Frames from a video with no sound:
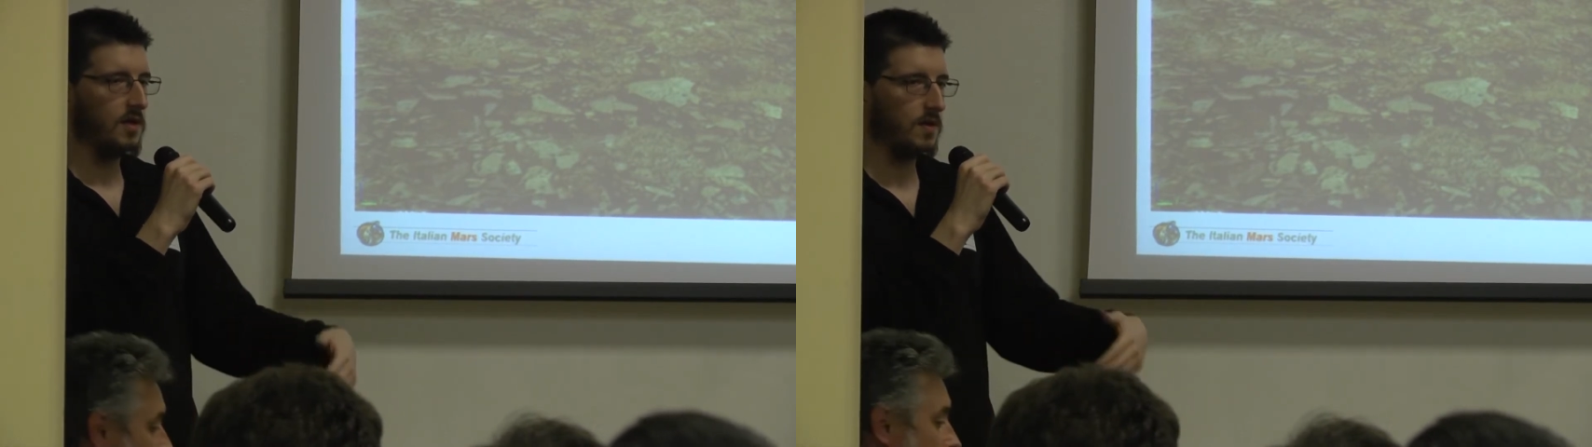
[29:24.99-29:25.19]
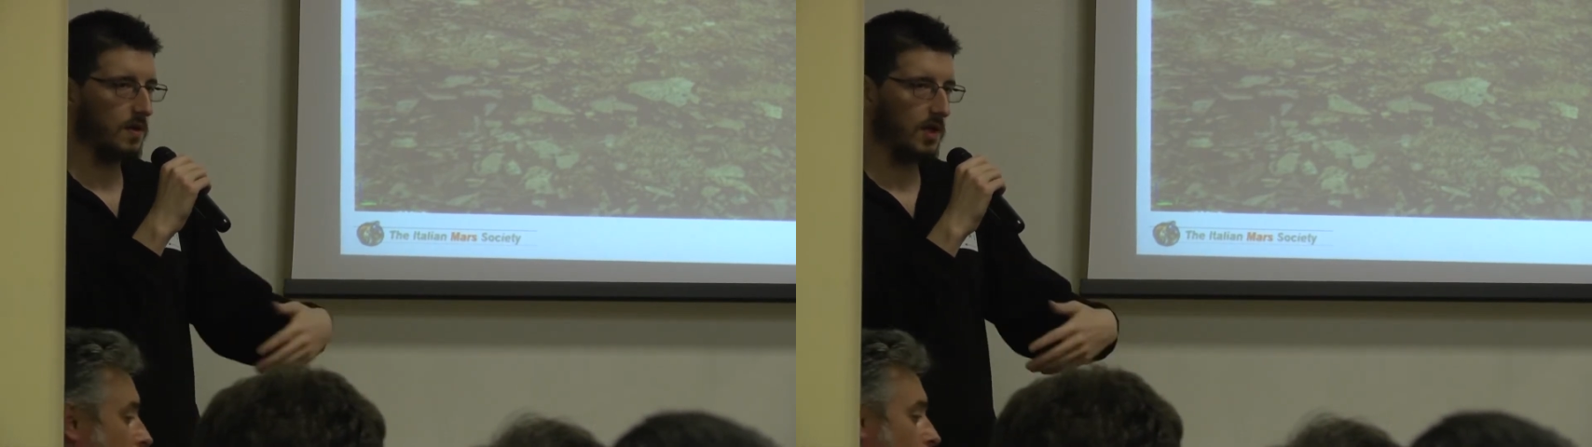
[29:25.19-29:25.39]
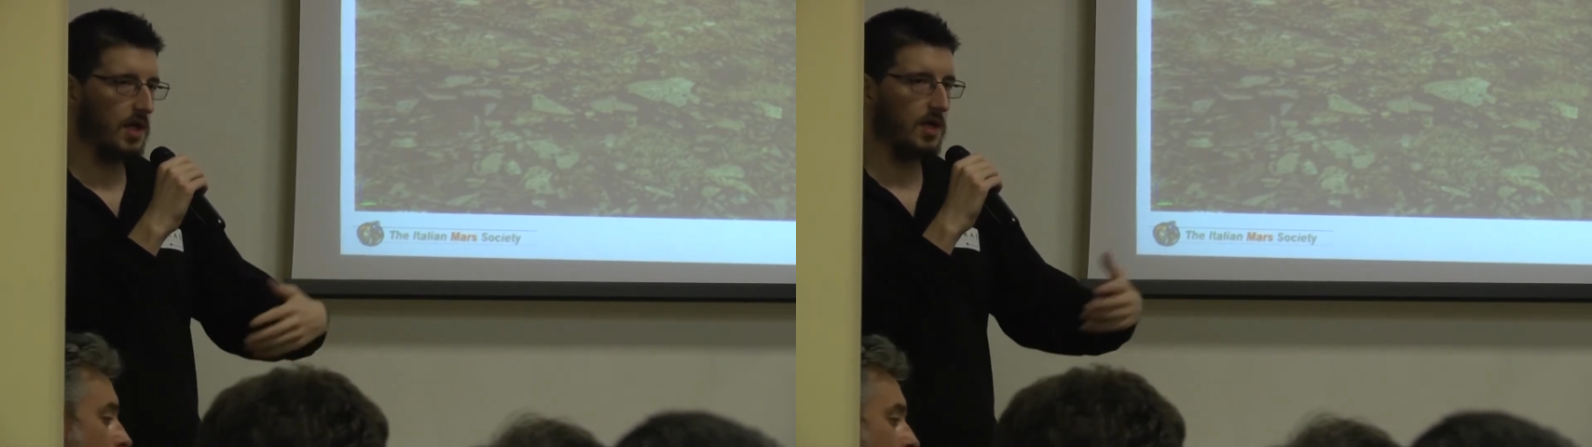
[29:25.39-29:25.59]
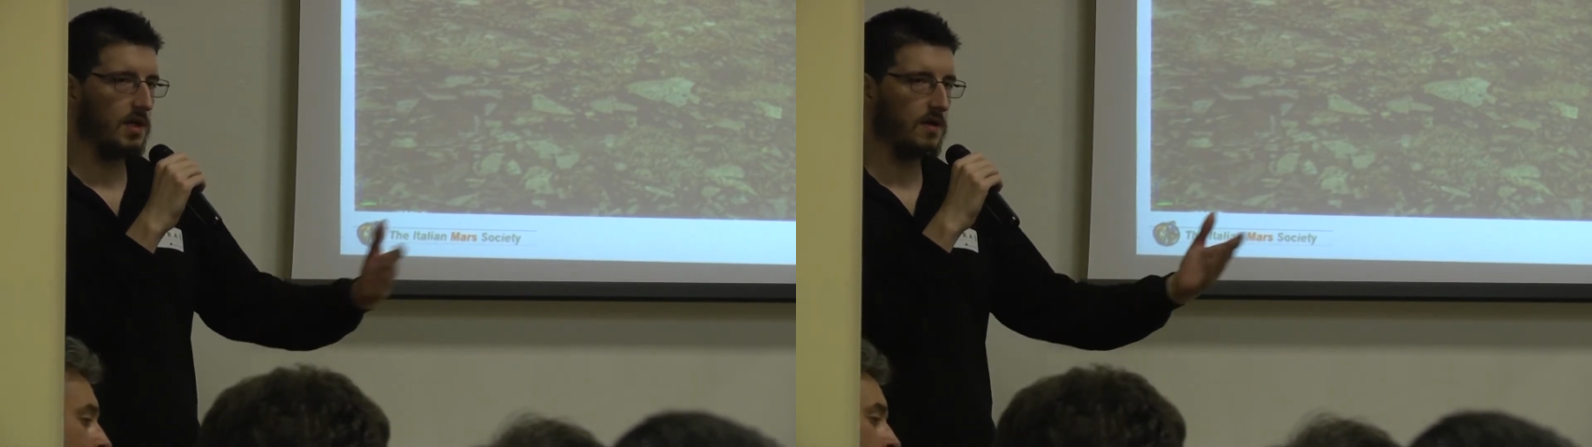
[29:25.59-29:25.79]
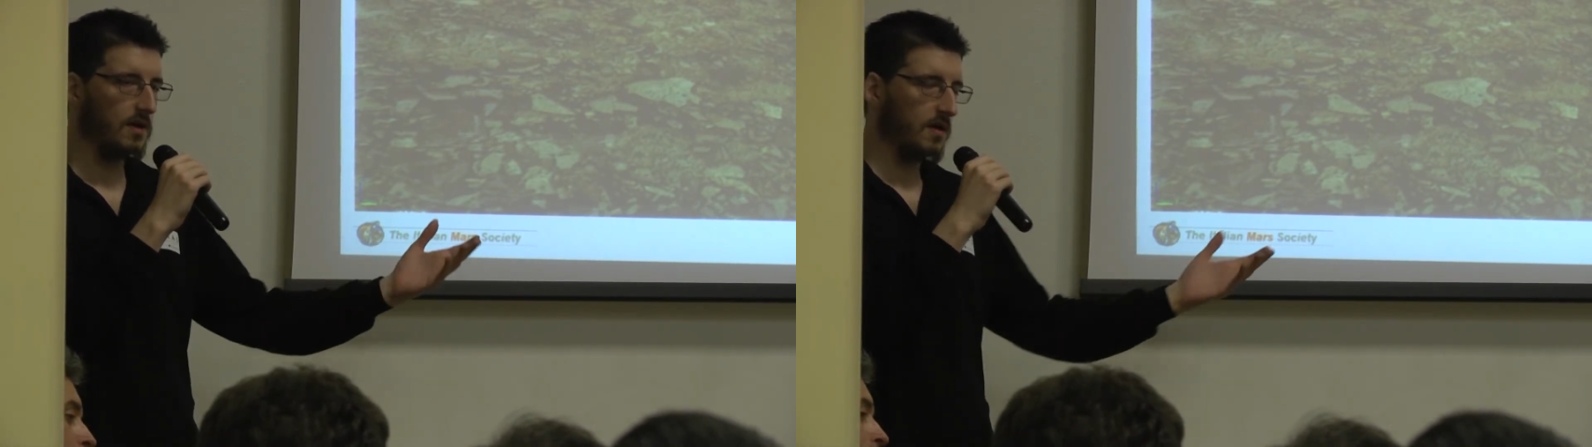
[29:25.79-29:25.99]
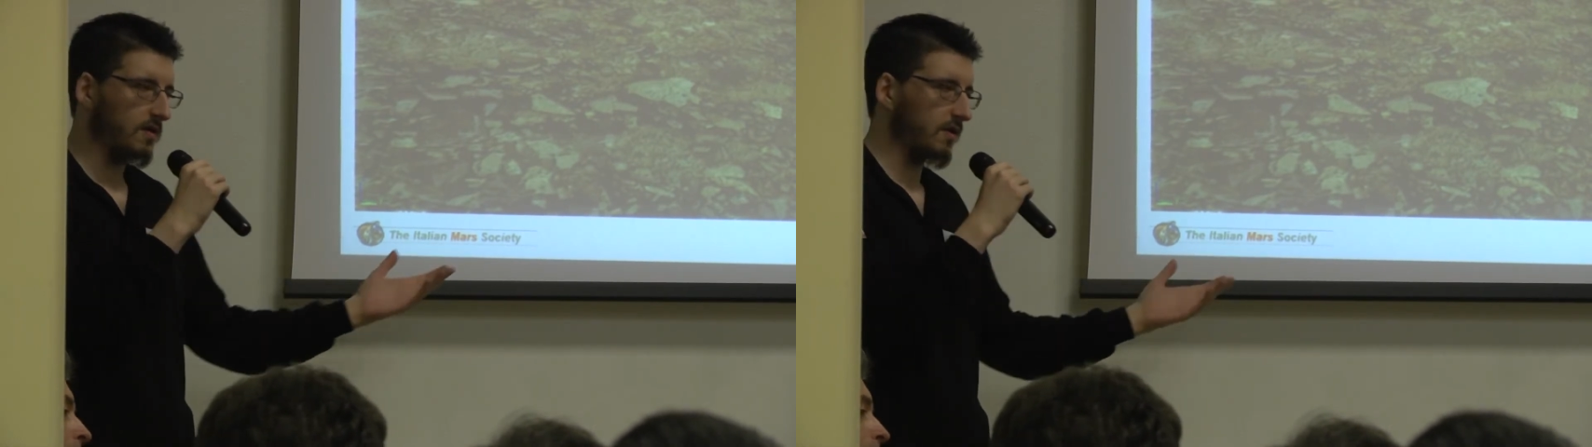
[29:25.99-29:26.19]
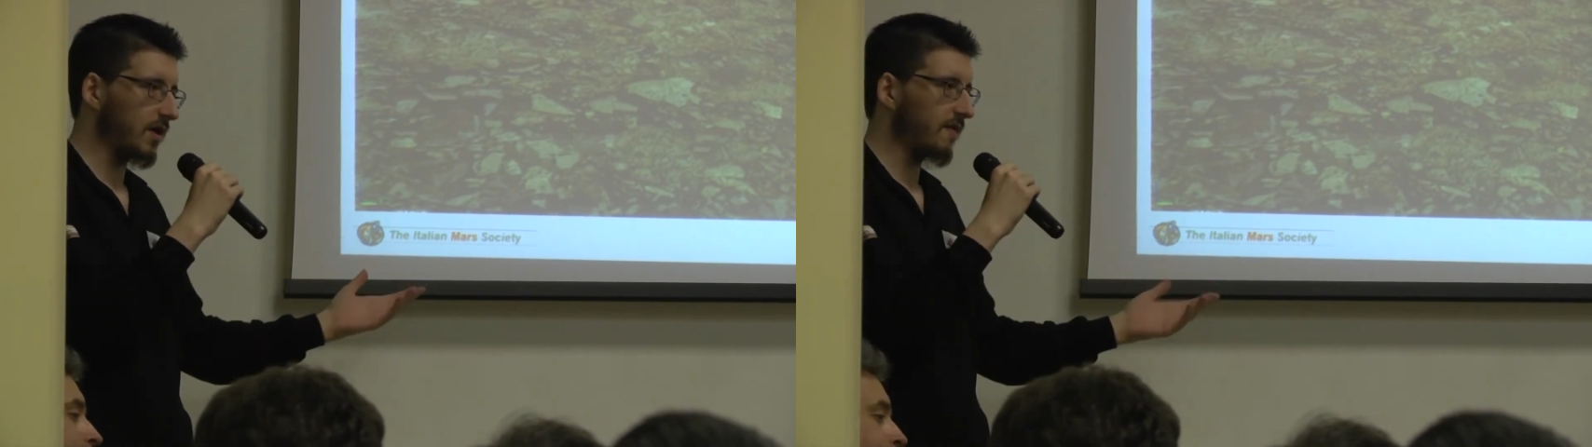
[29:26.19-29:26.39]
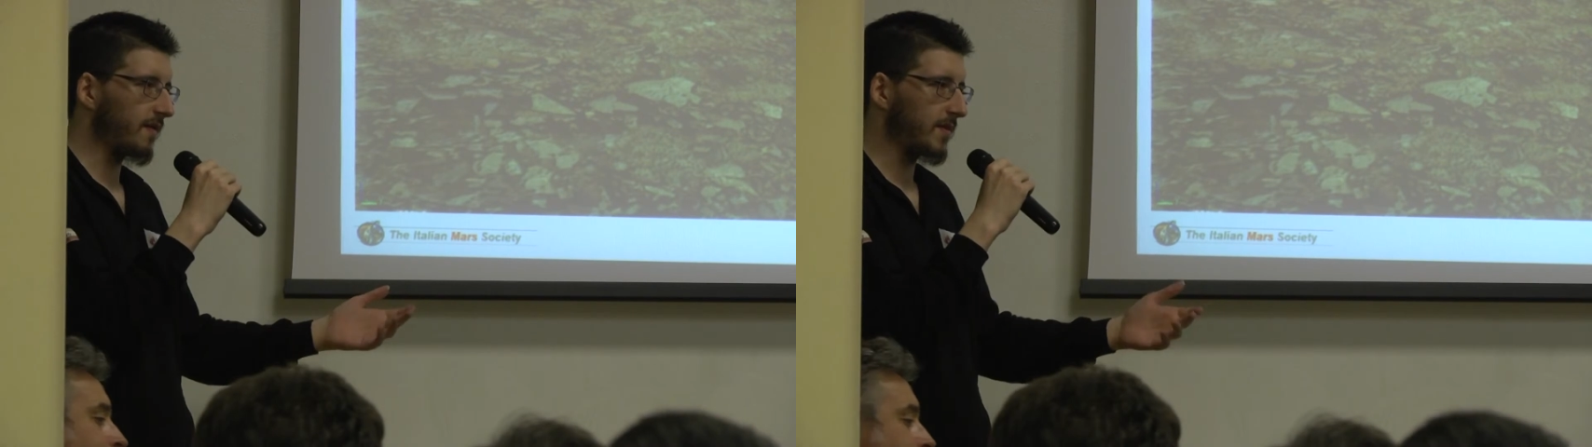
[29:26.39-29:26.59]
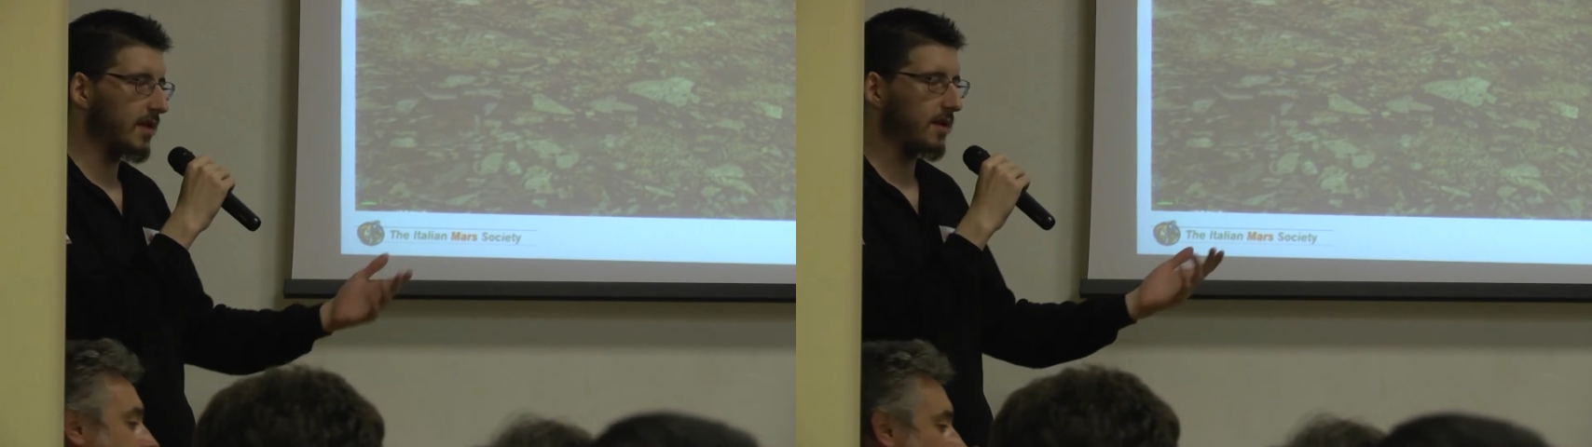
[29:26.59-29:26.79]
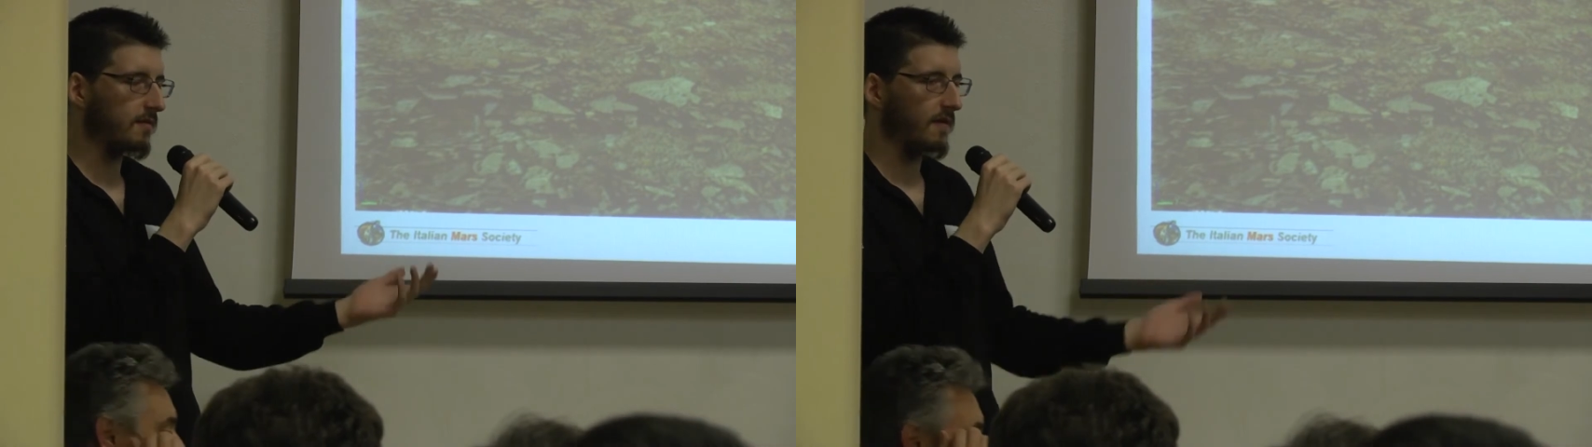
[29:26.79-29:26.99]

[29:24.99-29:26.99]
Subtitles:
you're already familiar